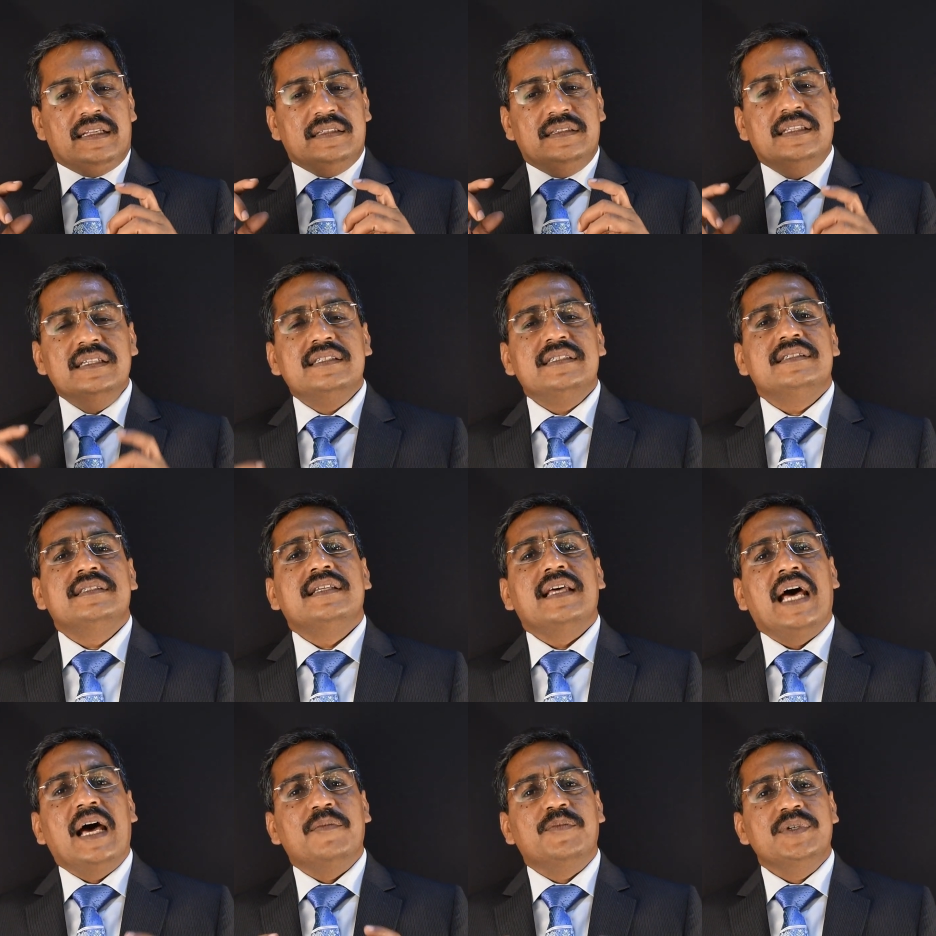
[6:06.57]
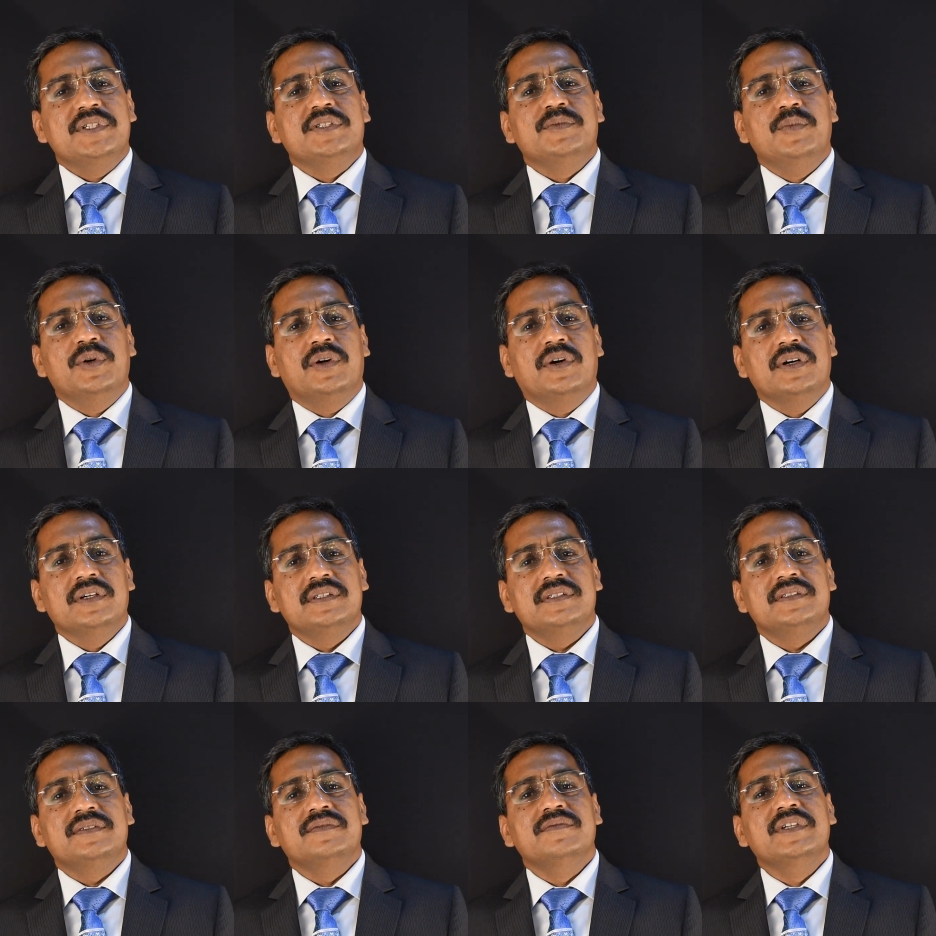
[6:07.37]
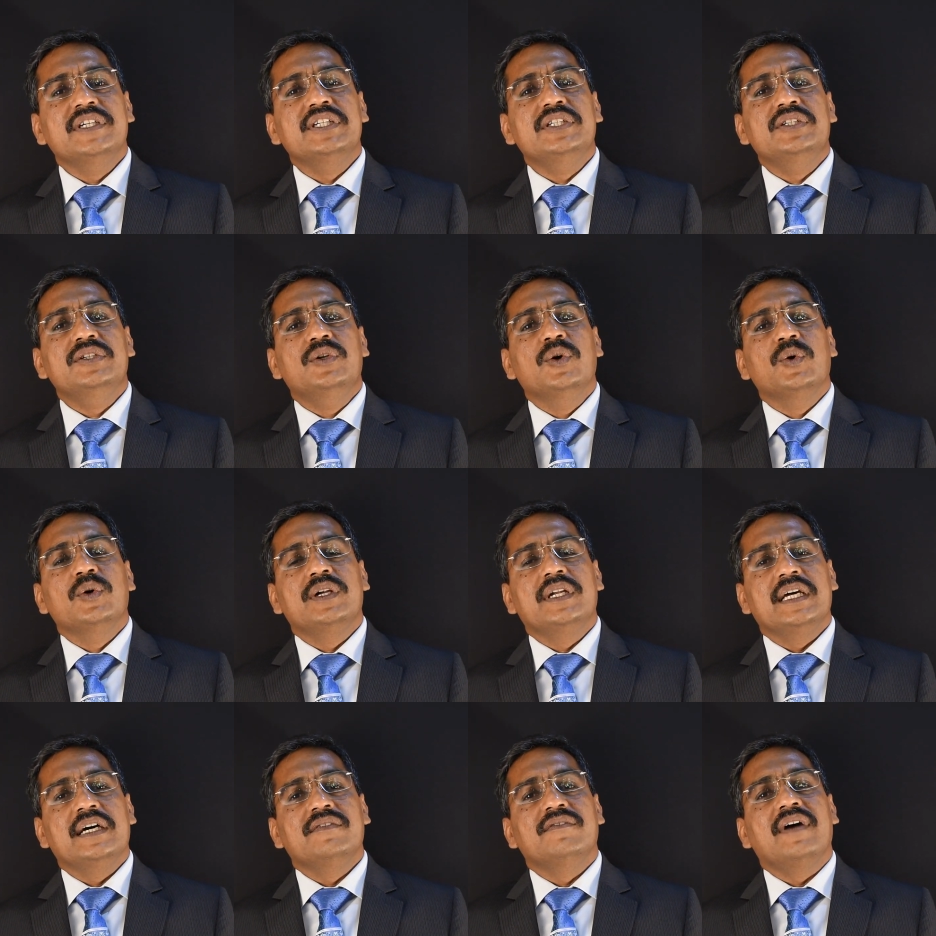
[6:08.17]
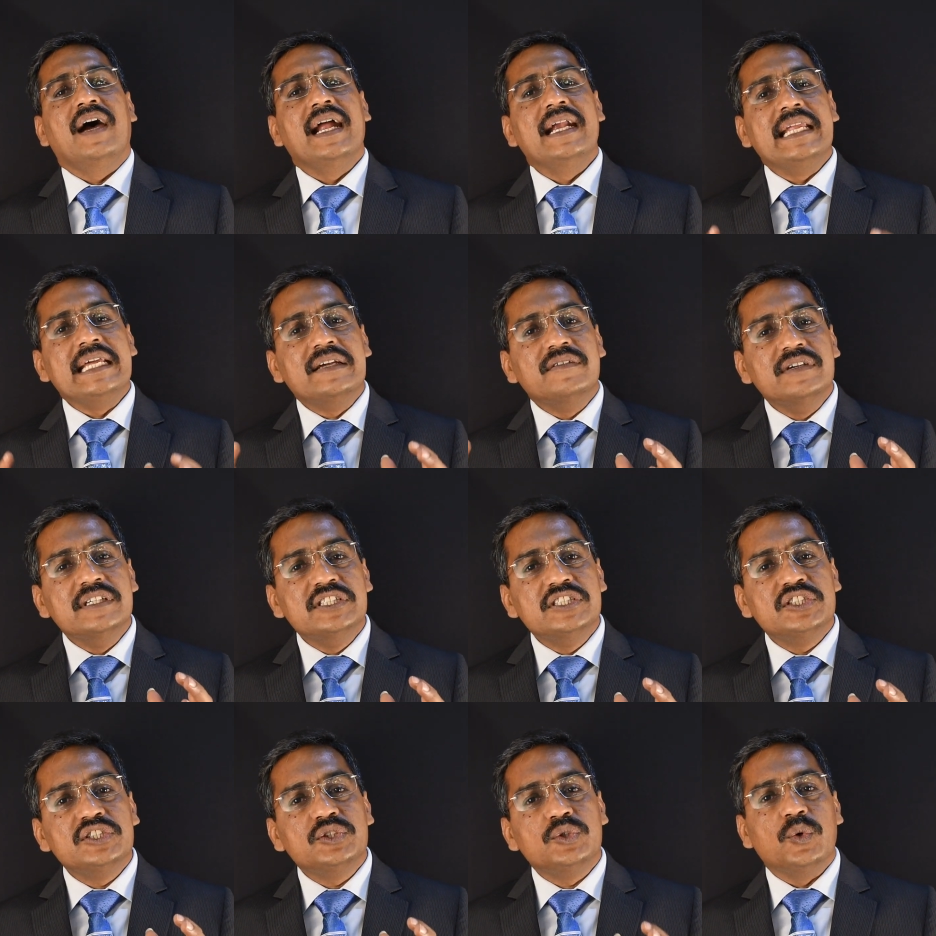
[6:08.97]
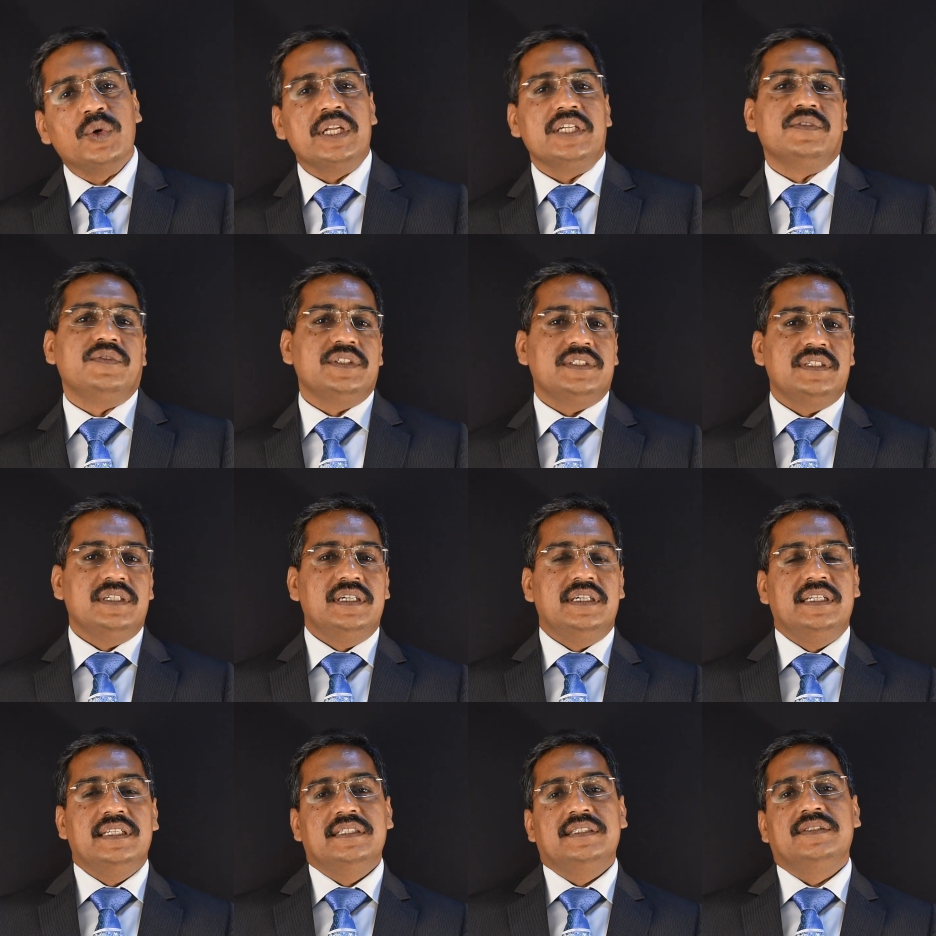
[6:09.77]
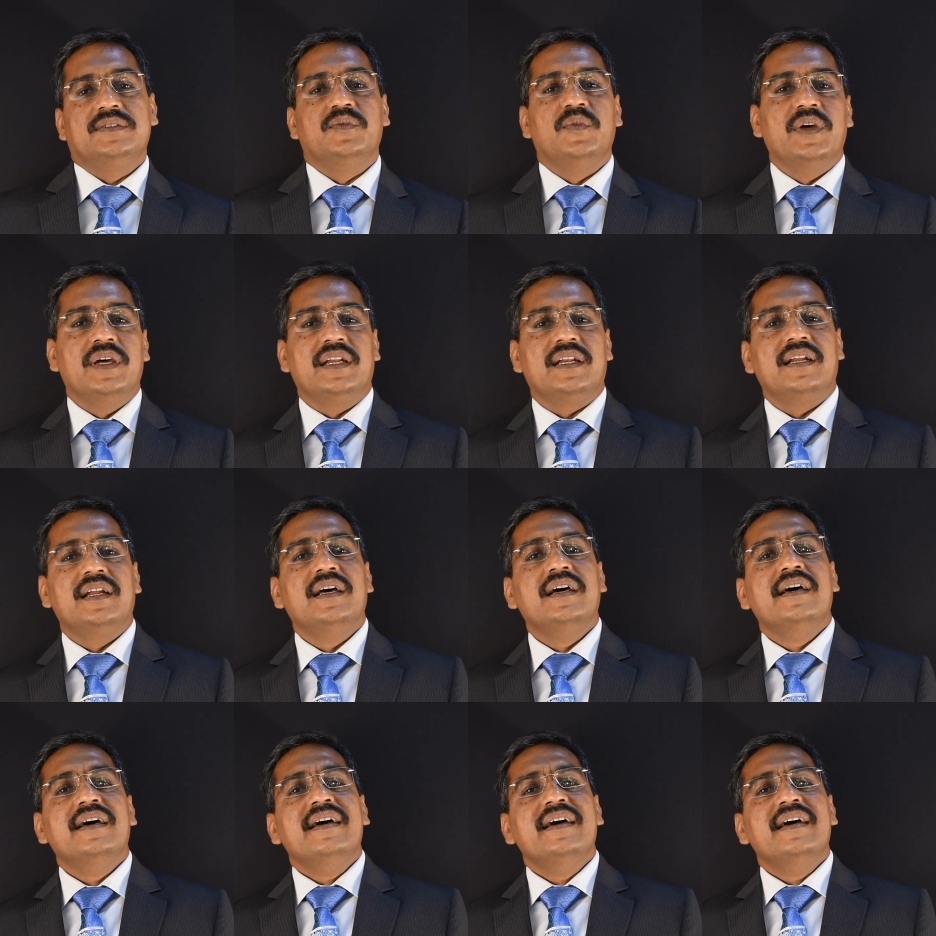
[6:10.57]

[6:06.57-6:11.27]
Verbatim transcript: This happens because we don't have adequate storage facilities where